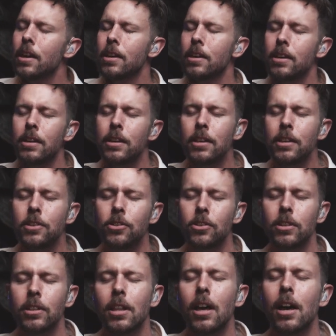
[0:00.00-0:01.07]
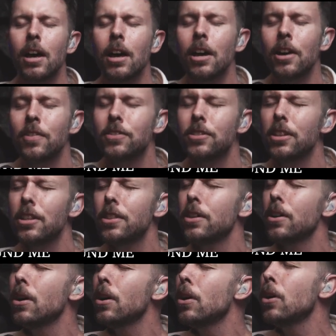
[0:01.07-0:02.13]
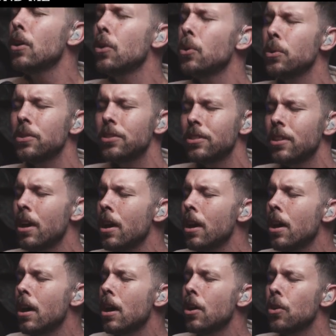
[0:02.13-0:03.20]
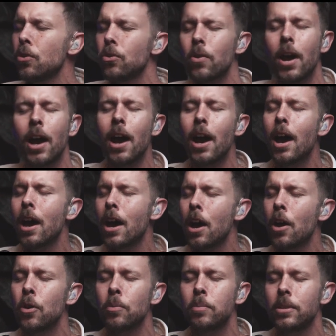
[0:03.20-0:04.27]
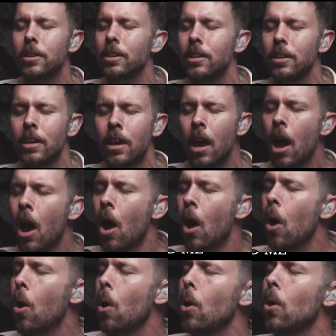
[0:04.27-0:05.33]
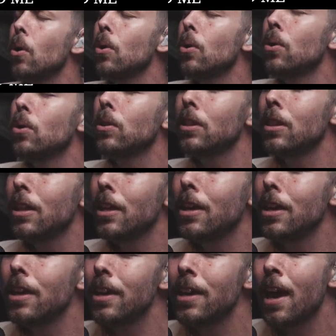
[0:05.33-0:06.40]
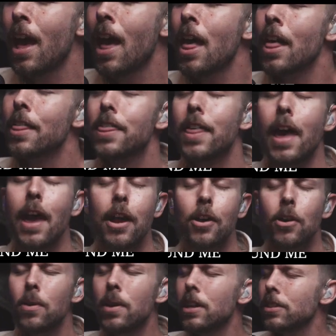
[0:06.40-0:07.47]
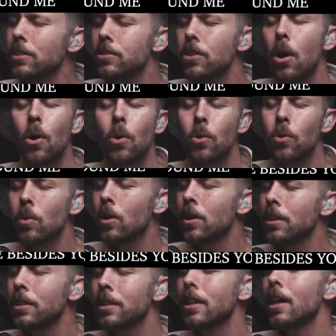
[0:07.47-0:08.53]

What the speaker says: in your love to those around me. Holy, there is no one